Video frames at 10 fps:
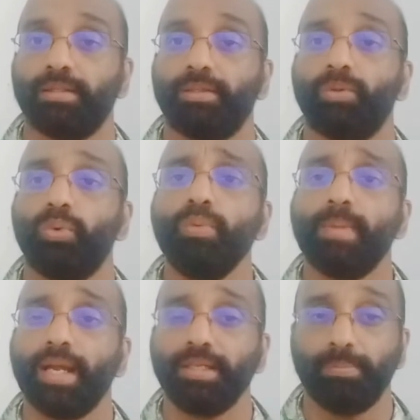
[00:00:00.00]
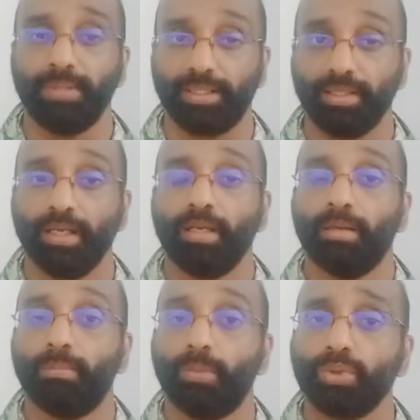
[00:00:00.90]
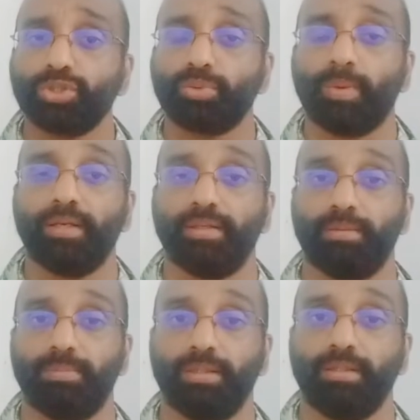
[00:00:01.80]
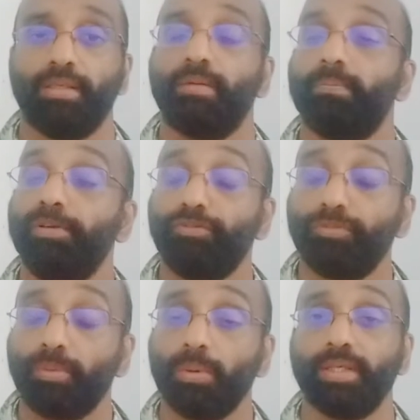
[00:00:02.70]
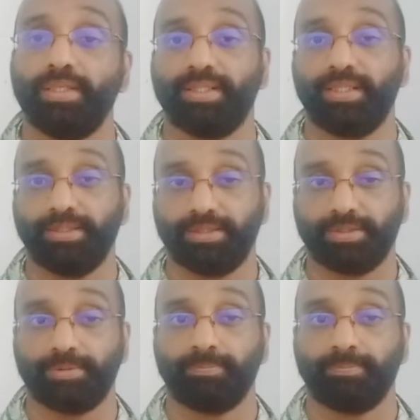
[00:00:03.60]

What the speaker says: who might be most vulnerable before a disaster.